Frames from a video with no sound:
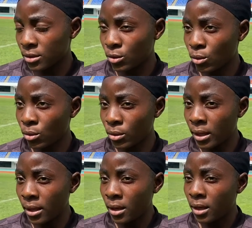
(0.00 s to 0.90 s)
So
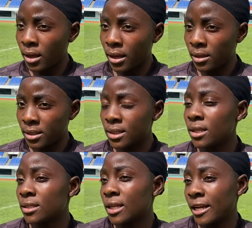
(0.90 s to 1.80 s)

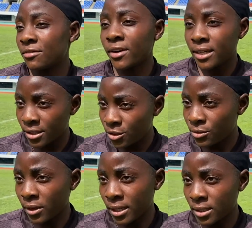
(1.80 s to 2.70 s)
it's an advantage
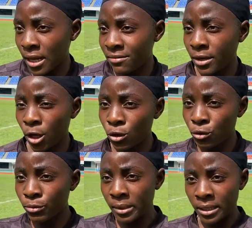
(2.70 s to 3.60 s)
to us having a
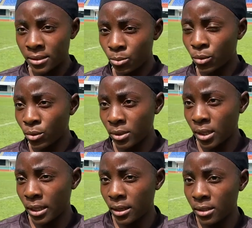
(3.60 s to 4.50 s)
lot of players
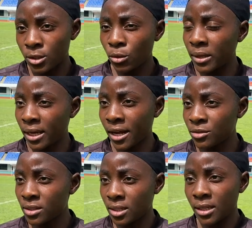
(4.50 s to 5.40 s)
abroad in so many
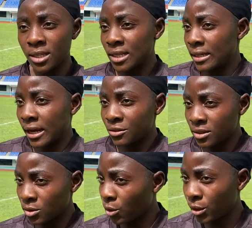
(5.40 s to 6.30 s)
countries, and these are the
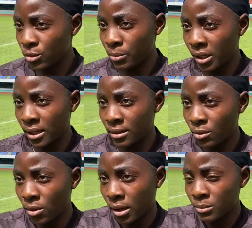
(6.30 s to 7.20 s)
countries that we're going to meet at the
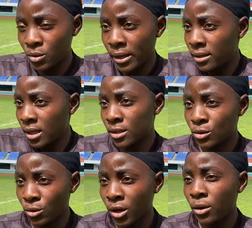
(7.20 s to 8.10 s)
World Cup. So I think
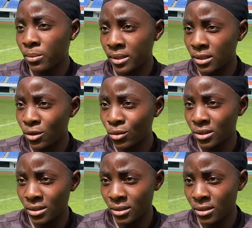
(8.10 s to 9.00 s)
it's gonna help us a
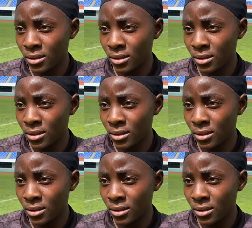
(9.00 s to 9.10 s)
lot.